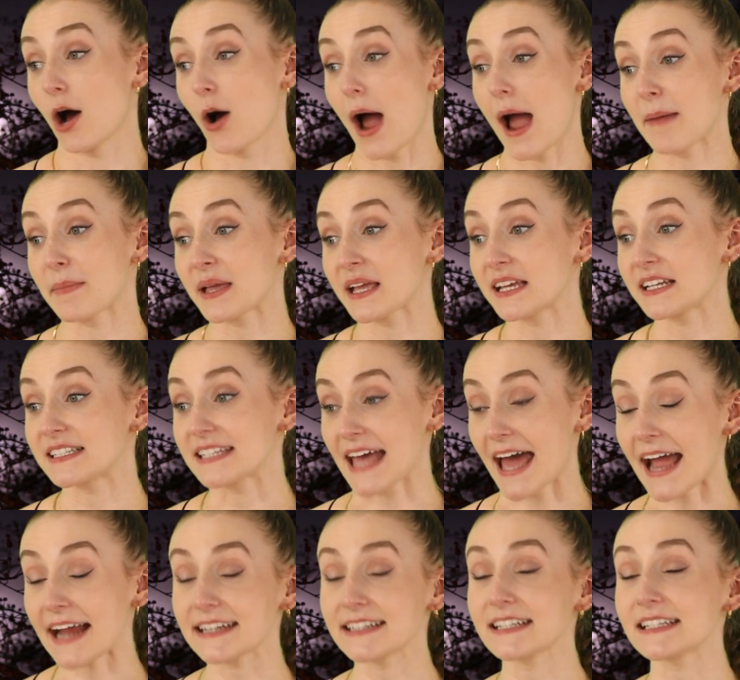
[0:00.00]
I mean,
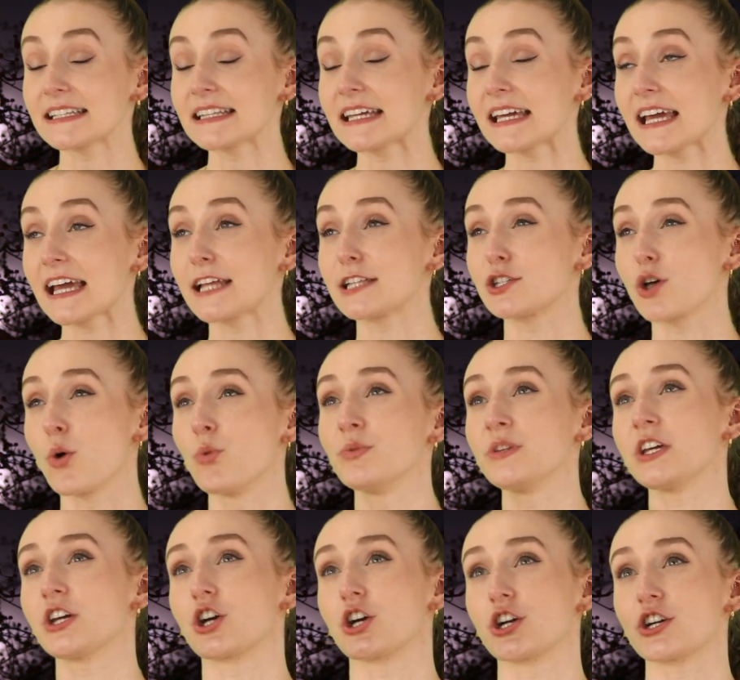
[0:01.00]
technically it's
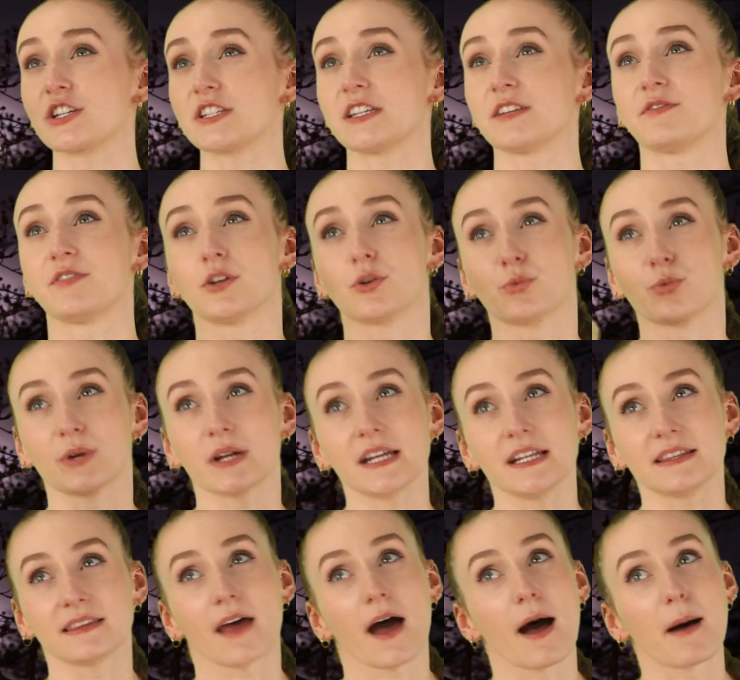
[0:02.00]
only cursed if you
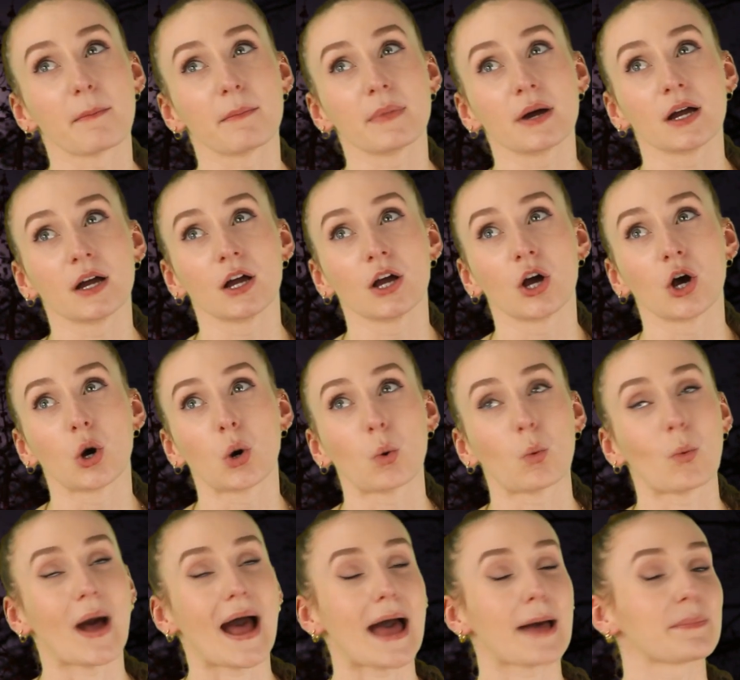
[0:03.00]
read them.
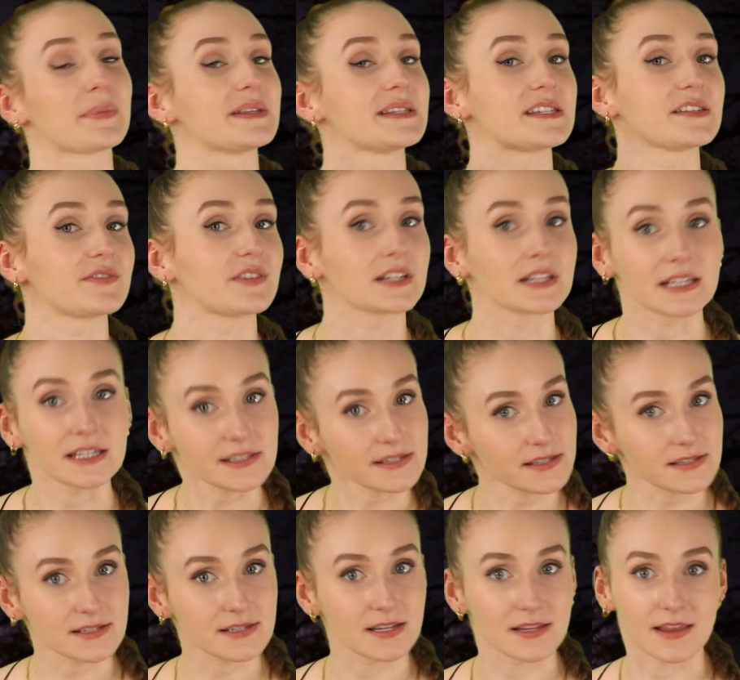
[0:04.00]
What happens if you
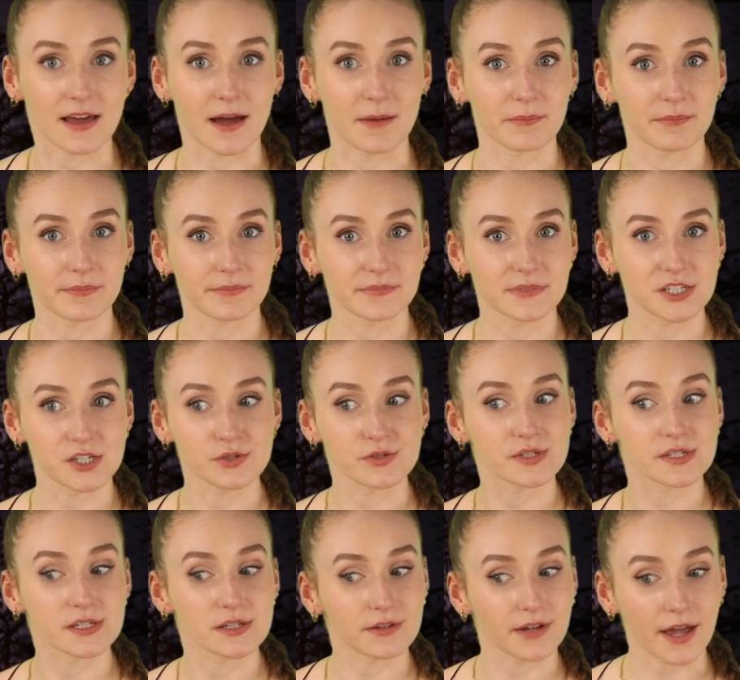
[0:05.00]
listen to them? Do you
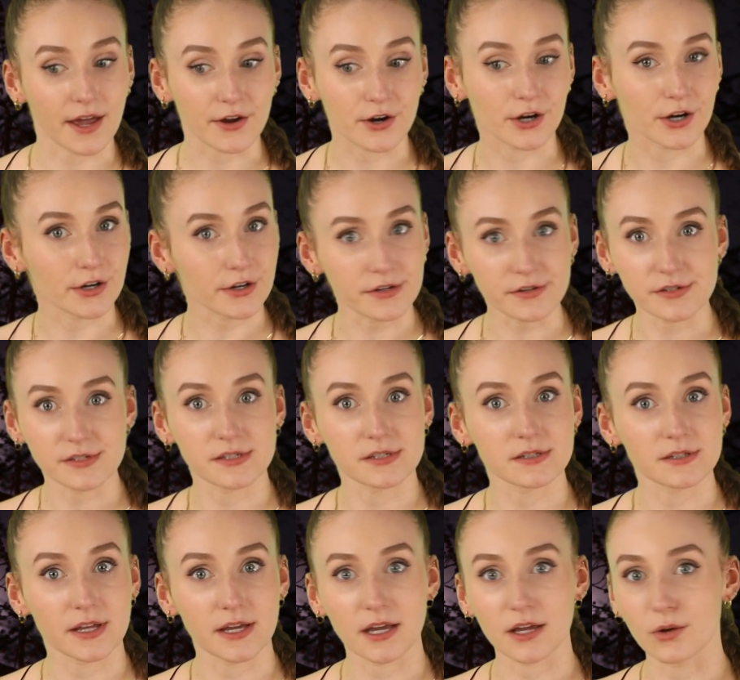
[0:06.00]
still get
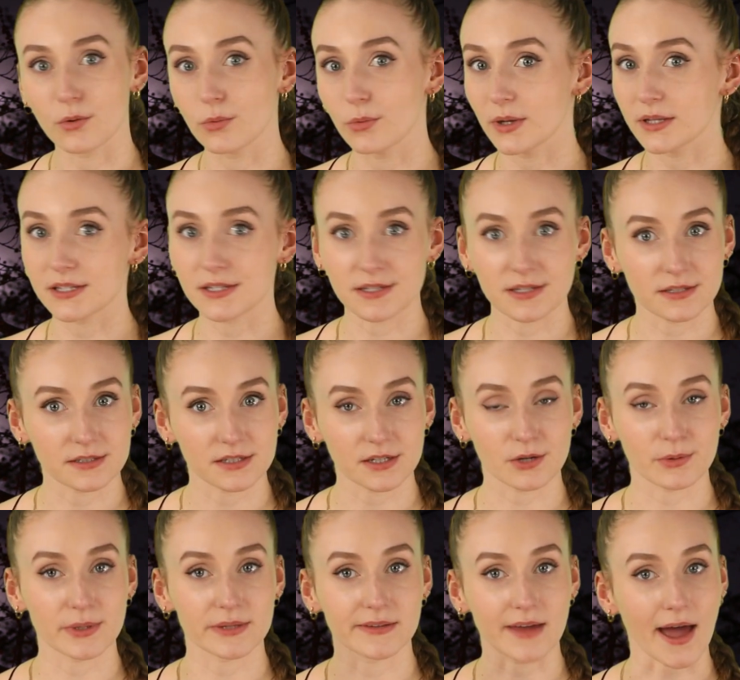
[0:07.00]
cursed? Like, what's the
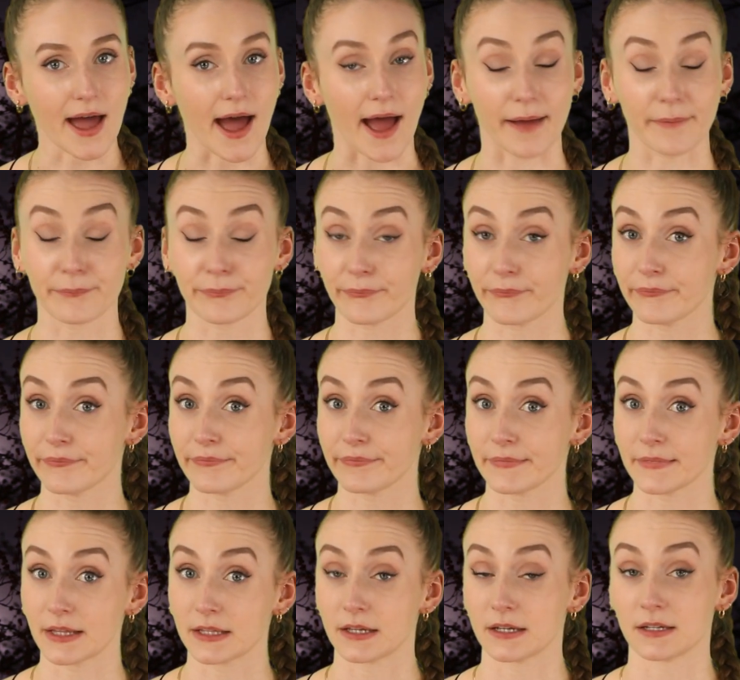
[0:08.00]
deal with that?
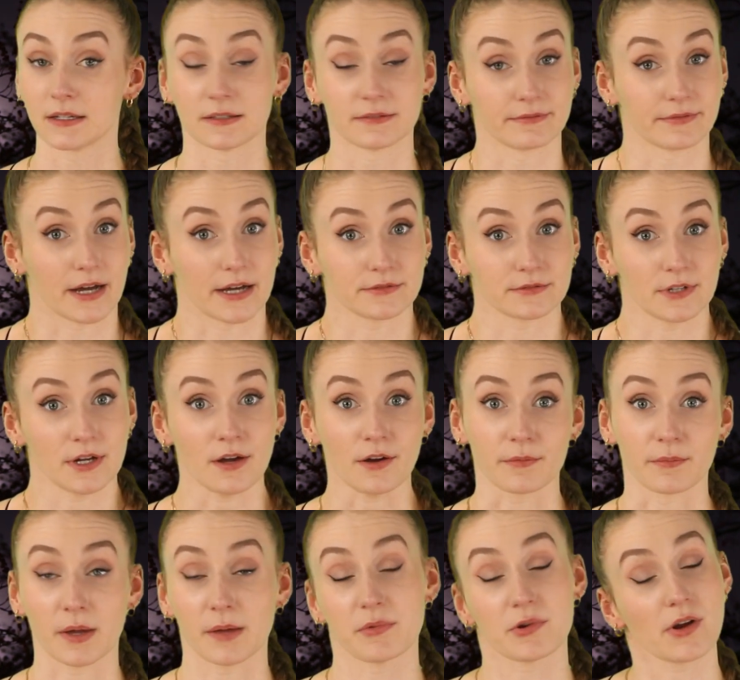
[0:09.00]
I don't
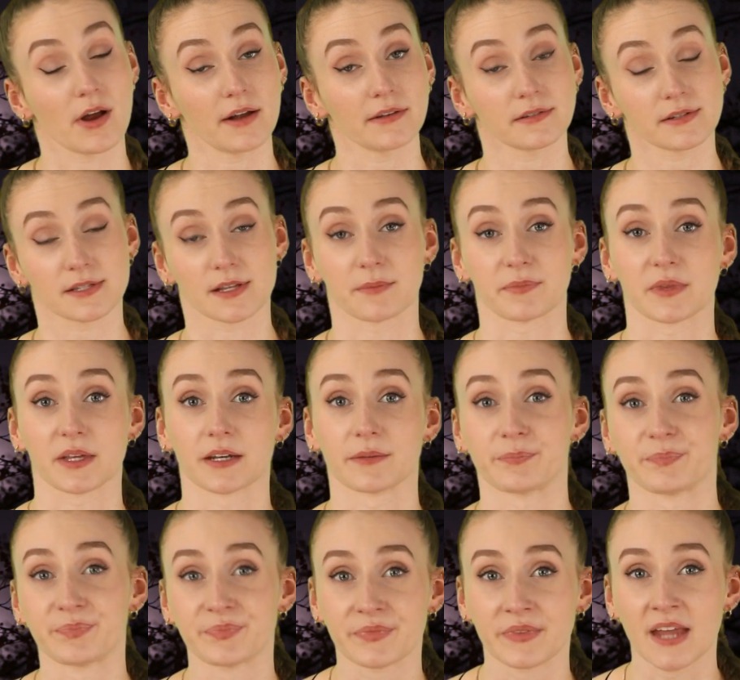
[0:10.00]
know, maybe you're onto
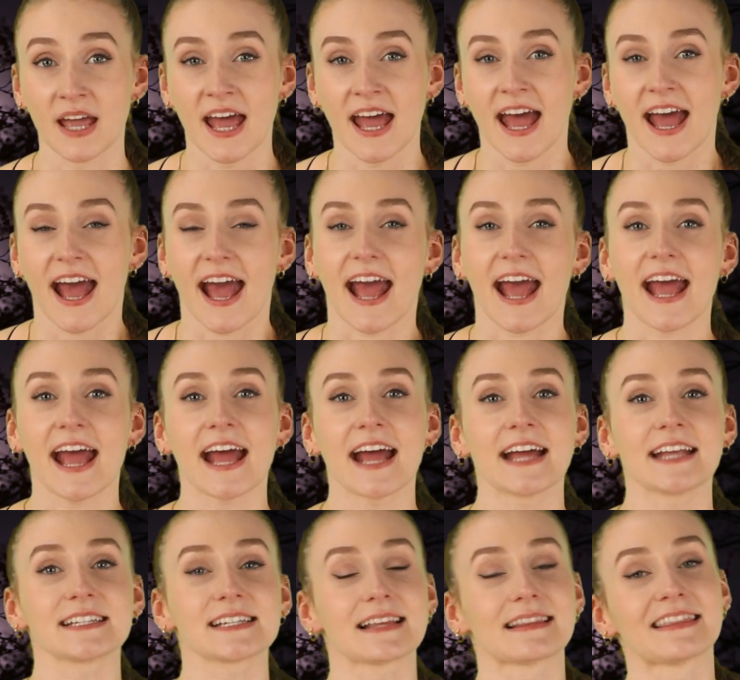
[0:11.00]
something.
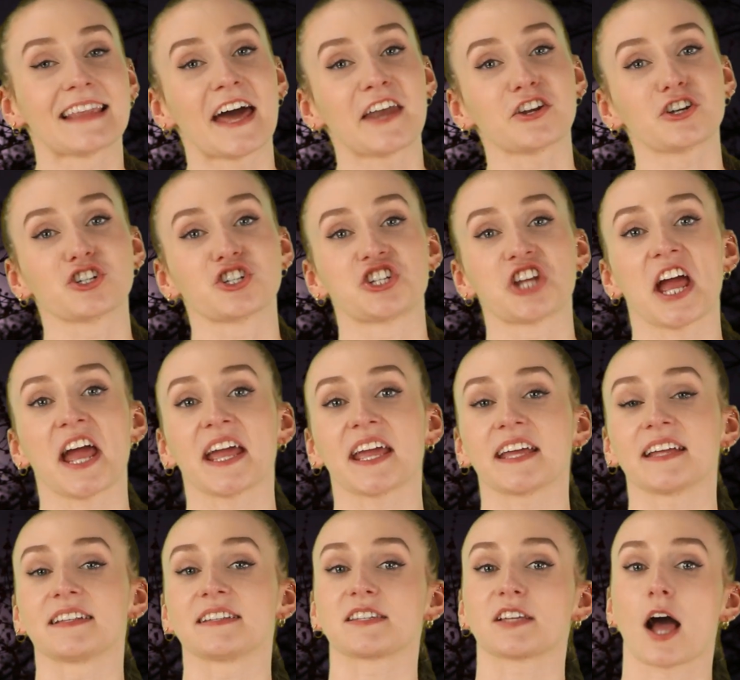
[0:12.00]
And Leonard
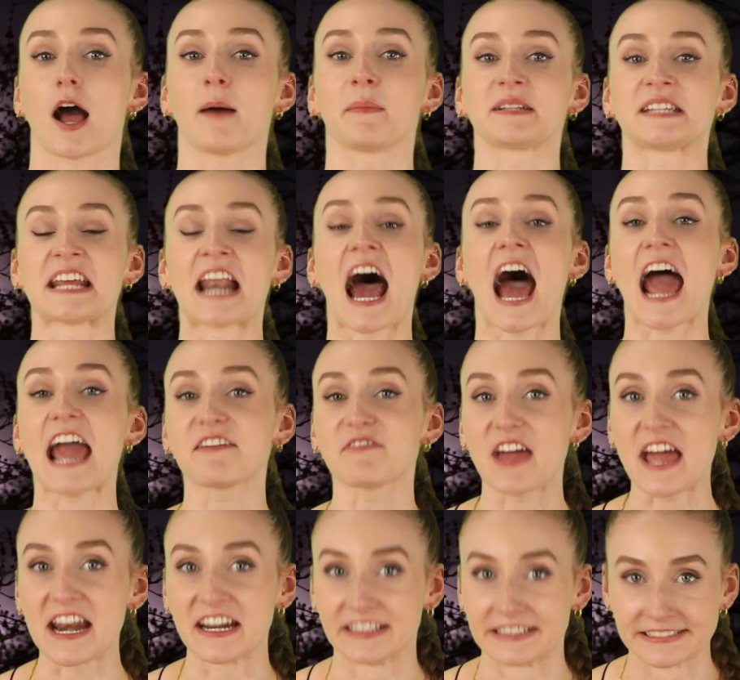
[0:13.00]
Jenkins commented,
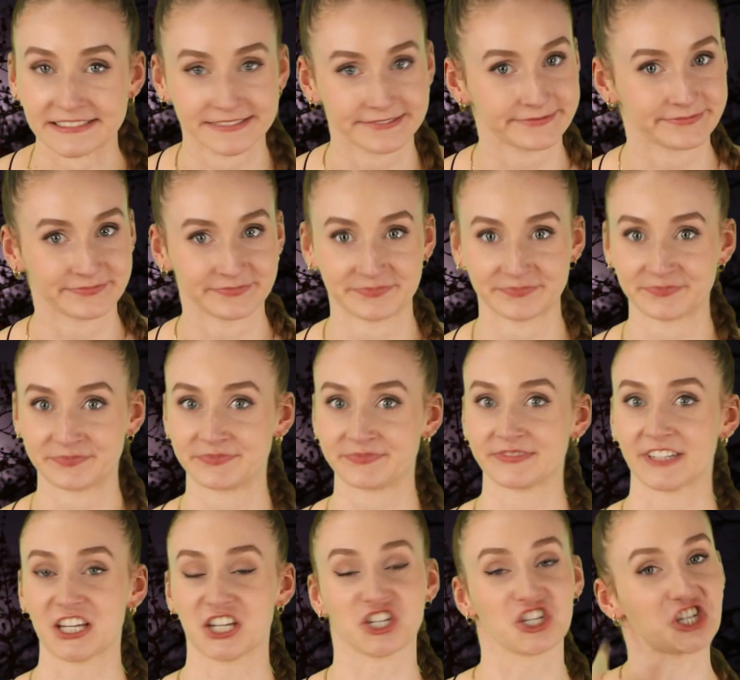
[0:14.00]
Ivan,
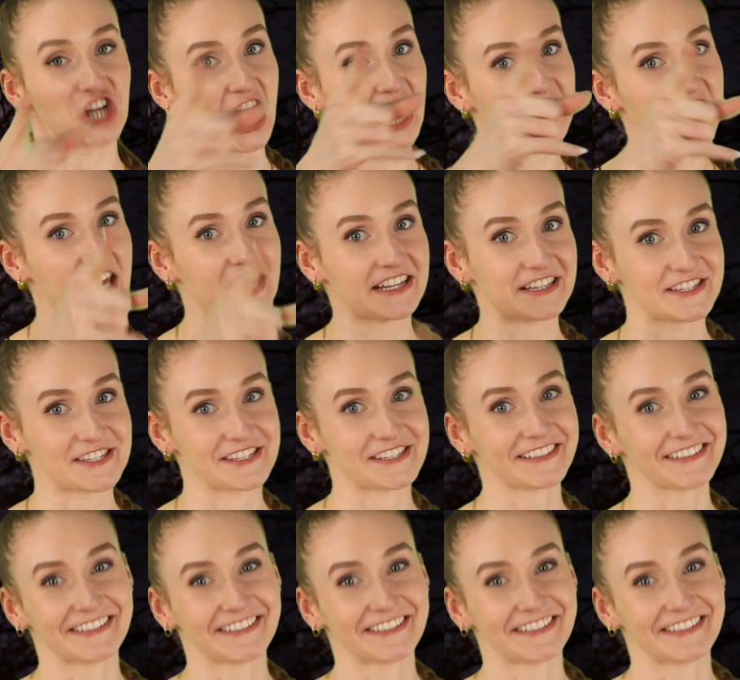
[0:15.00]
Jenkins.